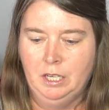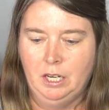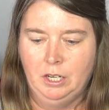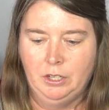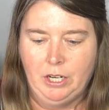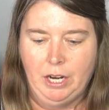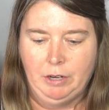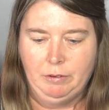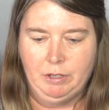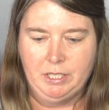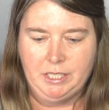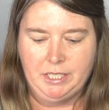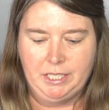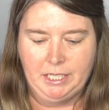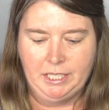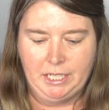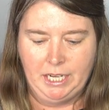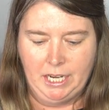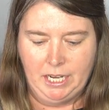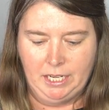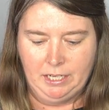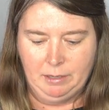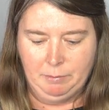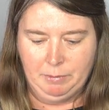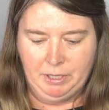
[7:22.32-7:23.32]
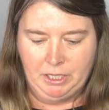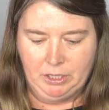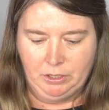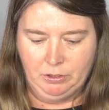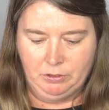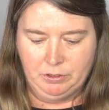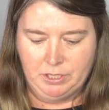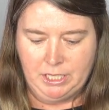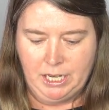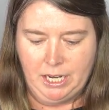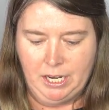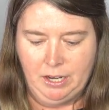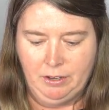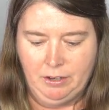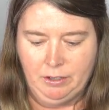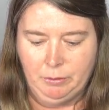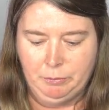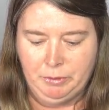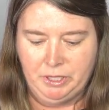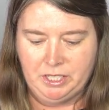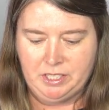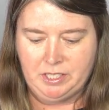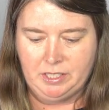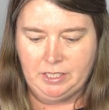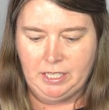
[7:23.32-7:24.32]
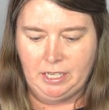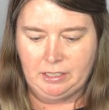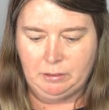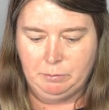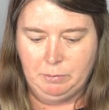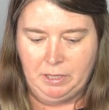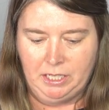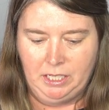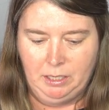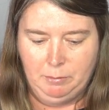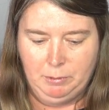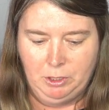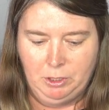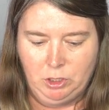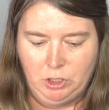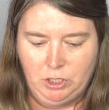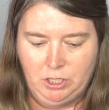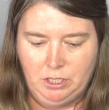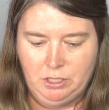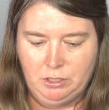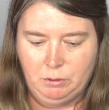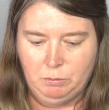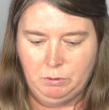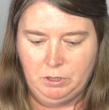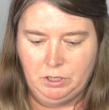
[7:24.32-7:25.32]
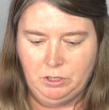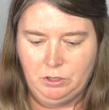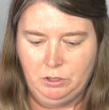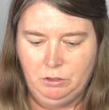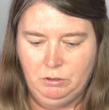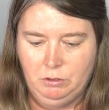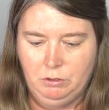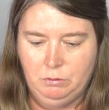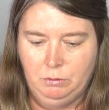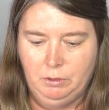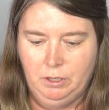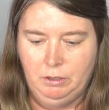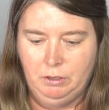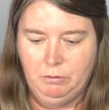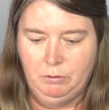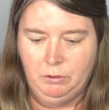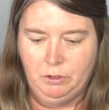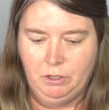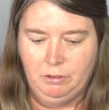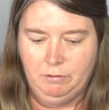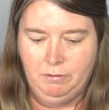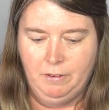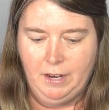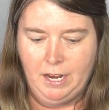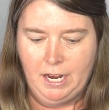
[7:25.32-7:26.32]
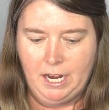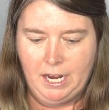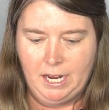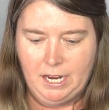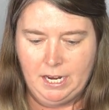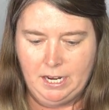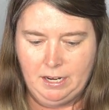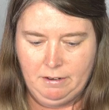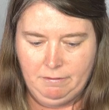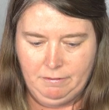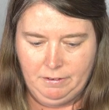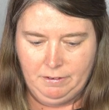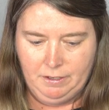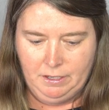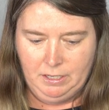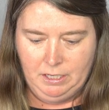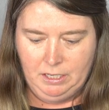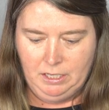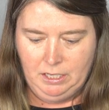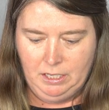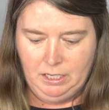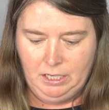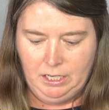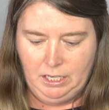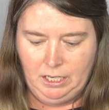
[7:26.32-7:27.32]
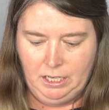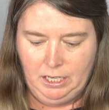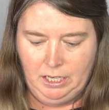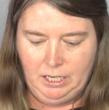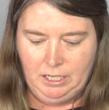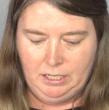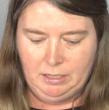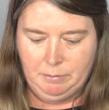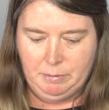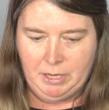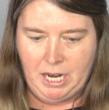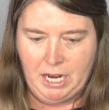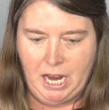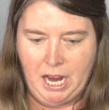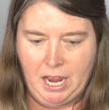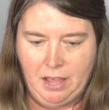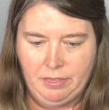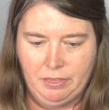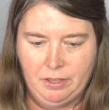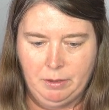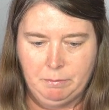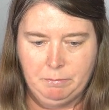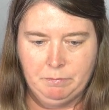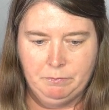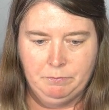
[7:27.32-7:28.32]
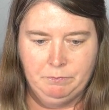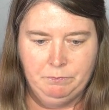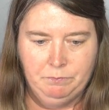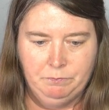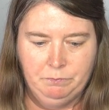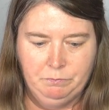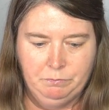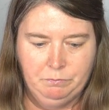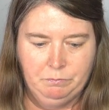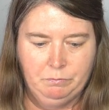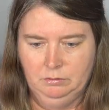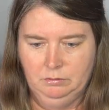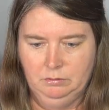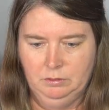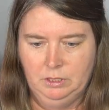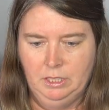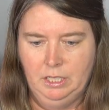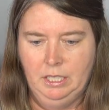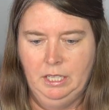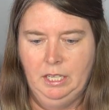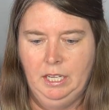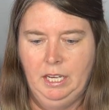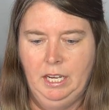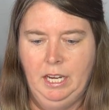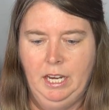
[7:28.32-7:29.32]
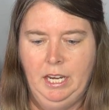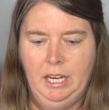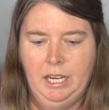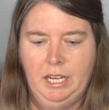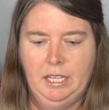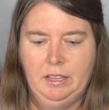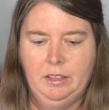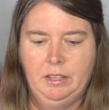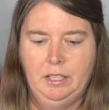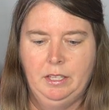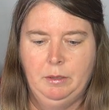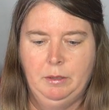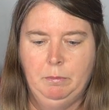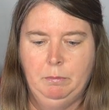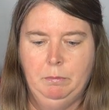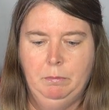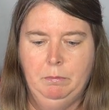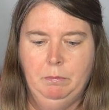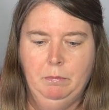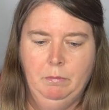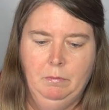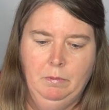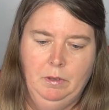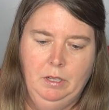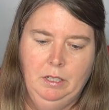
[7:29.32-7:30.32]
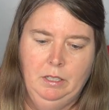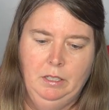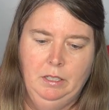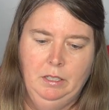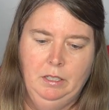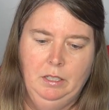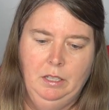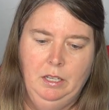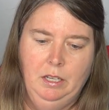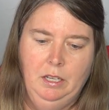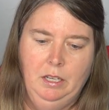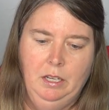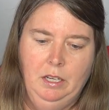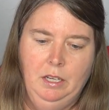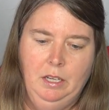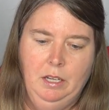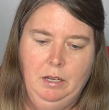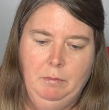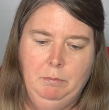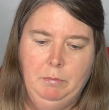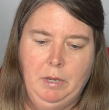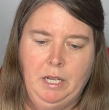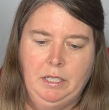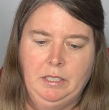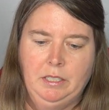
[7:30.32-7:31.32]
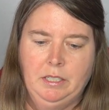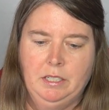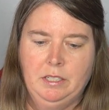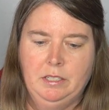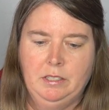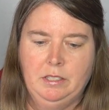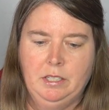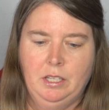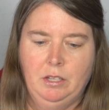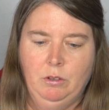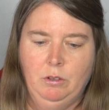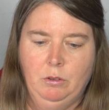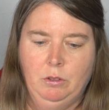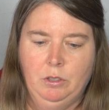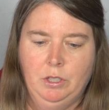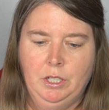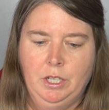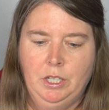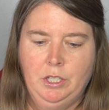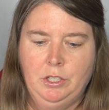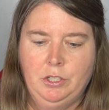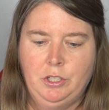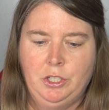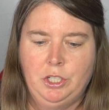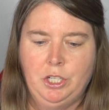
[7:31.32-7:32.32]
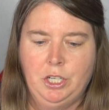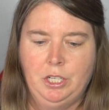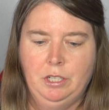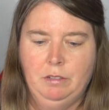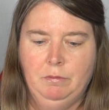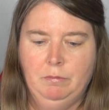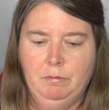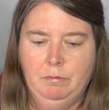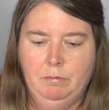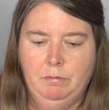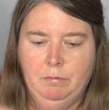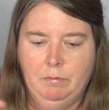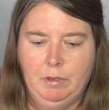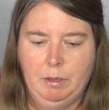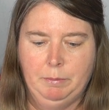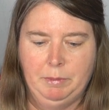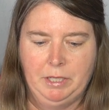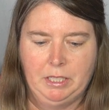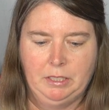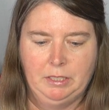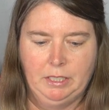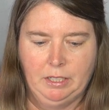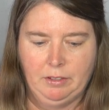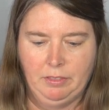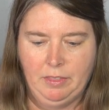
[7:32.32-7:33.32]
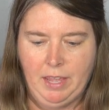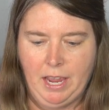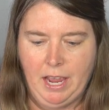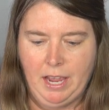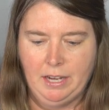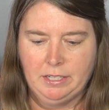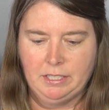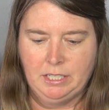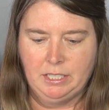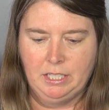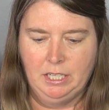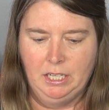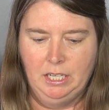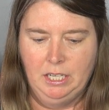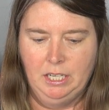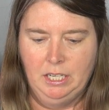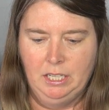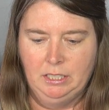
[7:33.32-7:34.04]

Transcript: All right, once again, I'm gonna go down, I'm gonna select my images, 1, 2, 3, 4, 5, and I'm gonna add them. And the button is orange. I'm gonna click that.